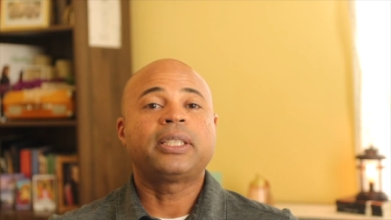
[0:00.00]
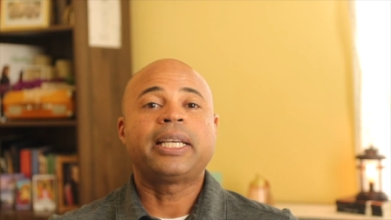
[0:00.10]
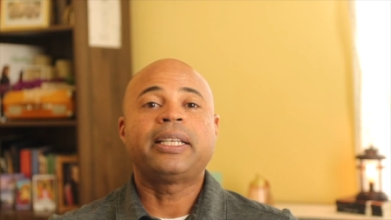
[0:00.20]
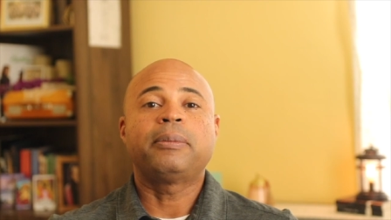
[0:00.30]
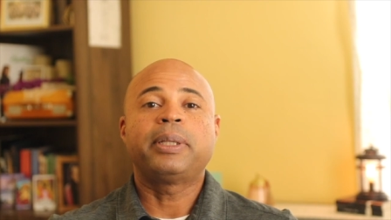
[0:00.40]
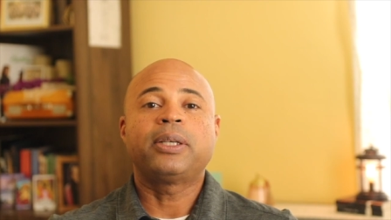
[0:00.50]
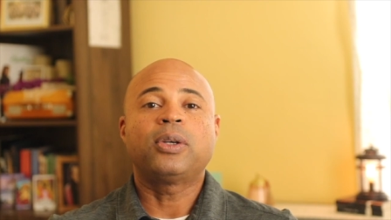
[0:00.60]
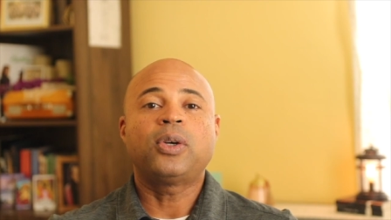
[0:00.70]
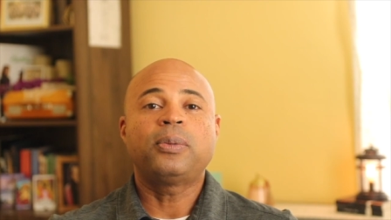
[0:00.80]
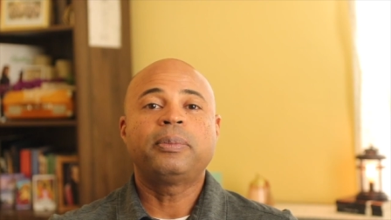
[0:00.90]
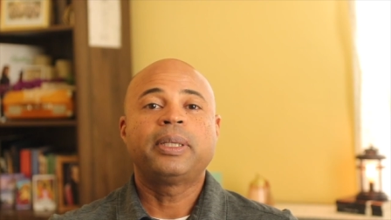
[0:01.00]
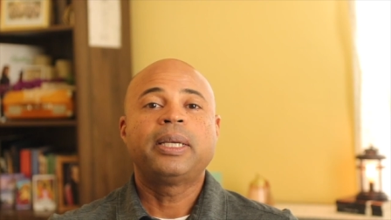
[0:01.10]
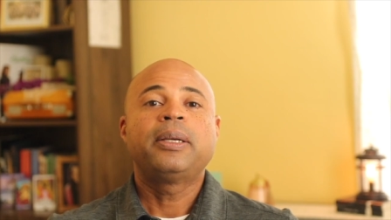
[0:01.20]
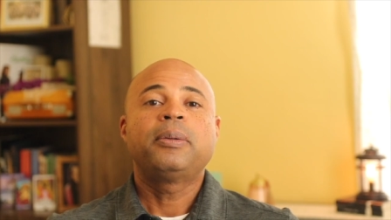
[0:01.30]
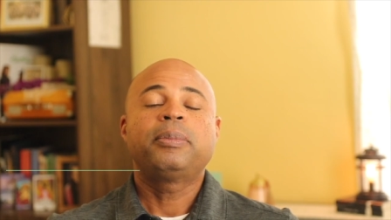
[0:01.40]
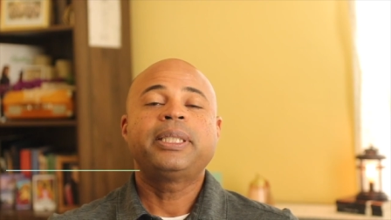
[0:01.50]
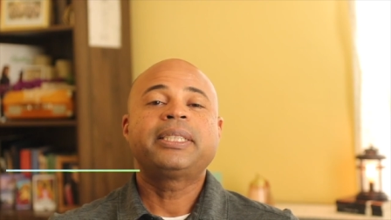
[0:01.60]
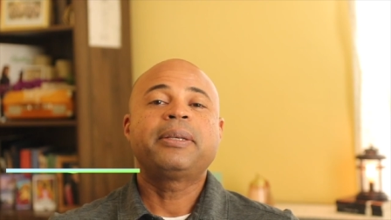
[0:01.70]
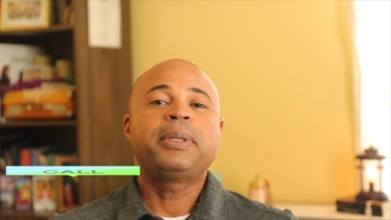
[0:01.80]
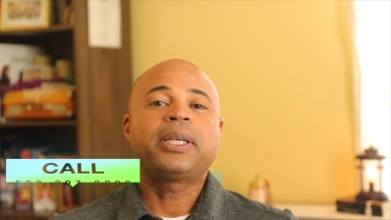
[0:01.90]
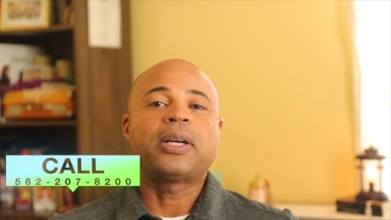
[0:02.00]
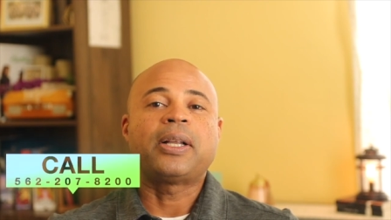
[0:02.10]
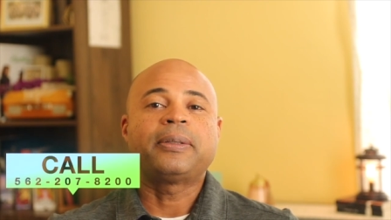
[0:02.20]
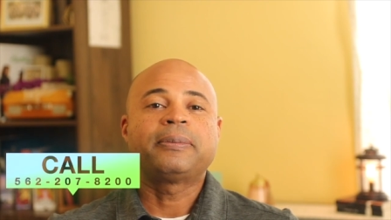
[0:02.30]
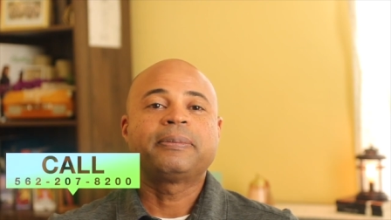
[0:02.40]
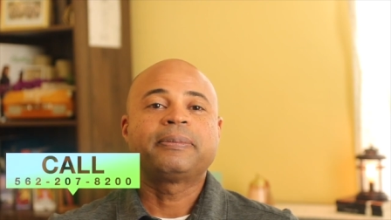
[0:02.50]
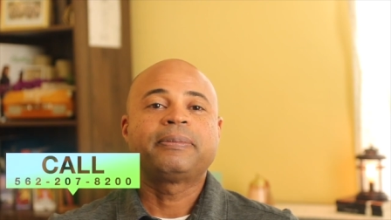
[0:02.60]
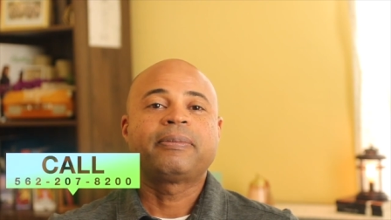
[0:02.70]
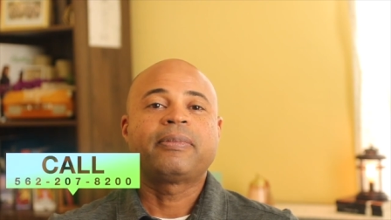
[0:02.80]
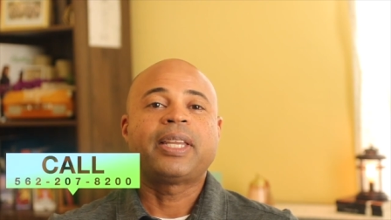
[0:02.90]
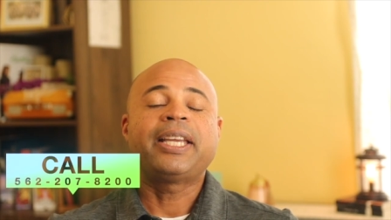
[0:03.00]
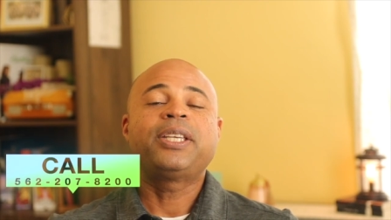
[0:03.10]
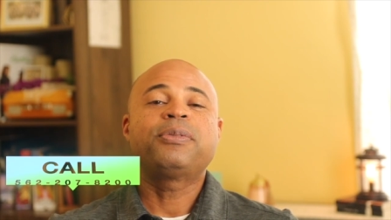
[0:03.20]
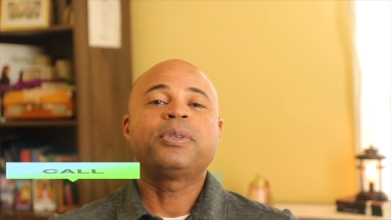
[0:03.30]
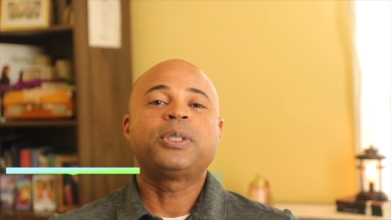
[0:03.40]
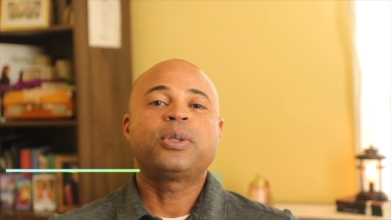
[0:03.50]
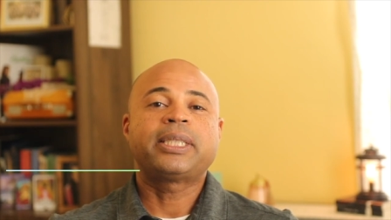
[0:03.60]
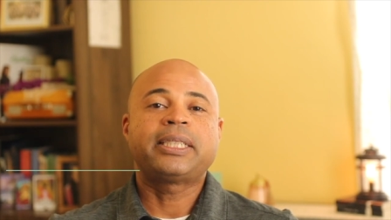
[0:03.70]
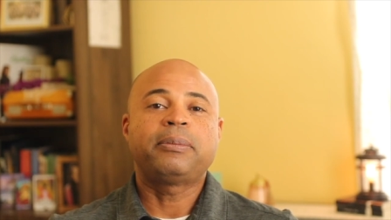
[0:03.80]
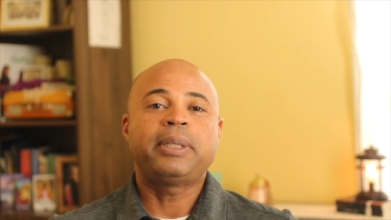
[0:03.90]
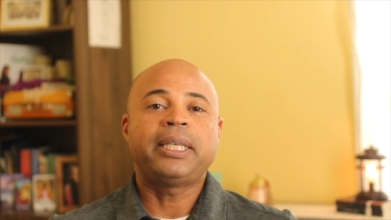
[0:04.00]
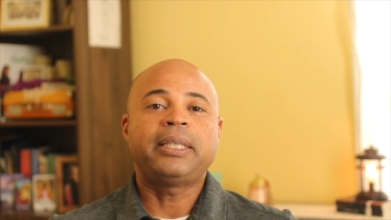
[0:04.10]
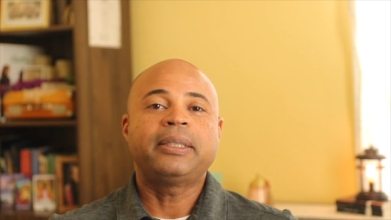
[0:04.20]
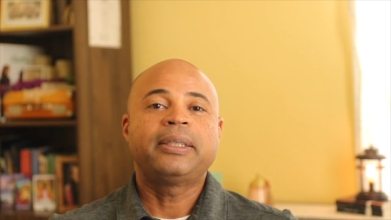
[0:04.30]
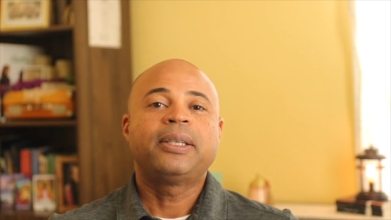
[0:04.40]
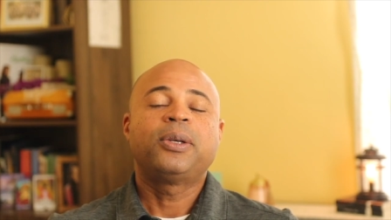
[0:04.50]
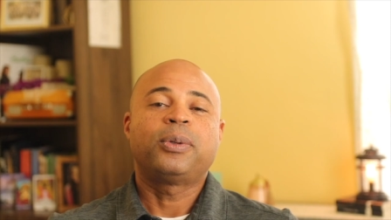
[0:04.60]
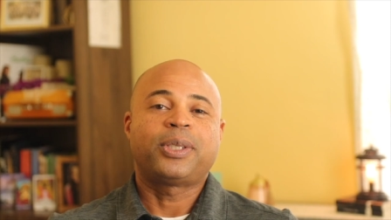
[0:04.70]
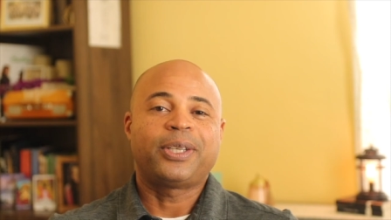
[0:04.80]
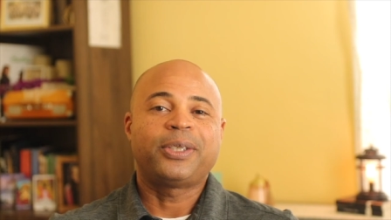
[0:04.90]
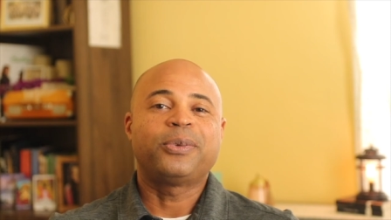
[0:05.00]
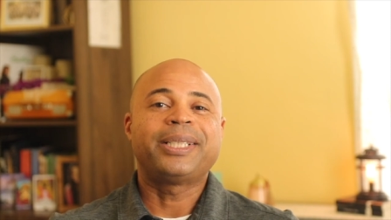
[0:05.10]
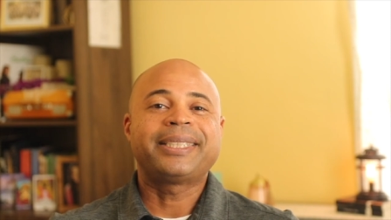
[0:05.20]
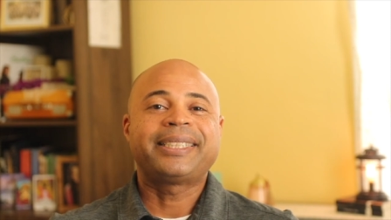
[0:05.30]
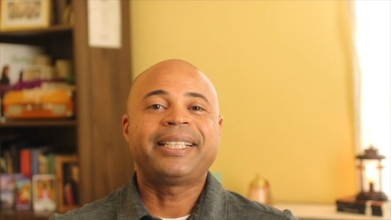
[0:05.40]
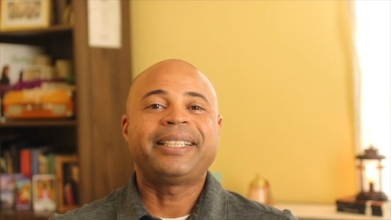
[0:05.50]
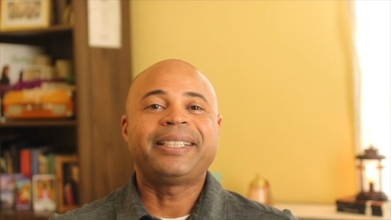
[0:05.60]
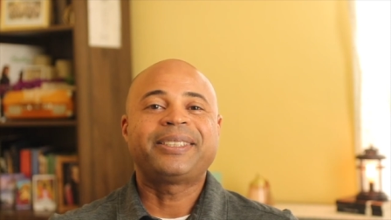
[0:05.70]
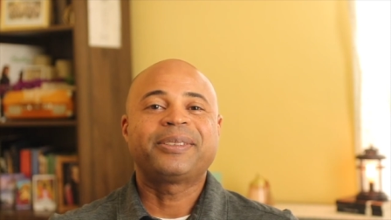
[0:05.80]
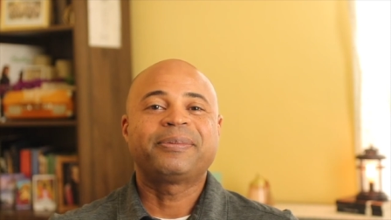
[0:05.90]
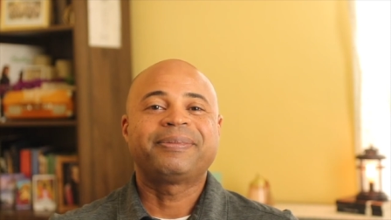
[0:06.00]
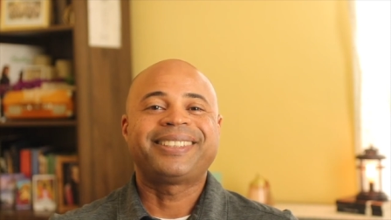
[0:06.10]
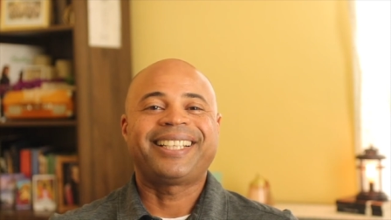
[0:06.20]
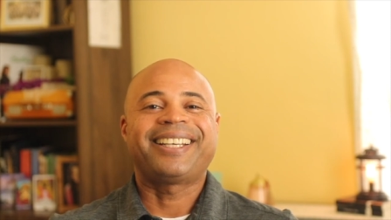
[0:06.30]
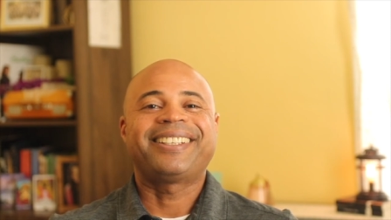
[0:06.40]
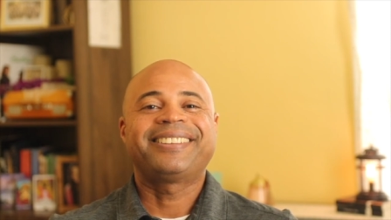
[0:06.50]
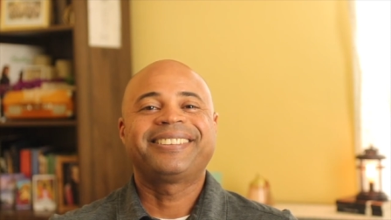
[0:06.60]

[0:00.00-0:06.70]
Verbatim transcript: on getting a bigger home, please give me a call. Thank you for entrusting me with all your real estate needs. Take care.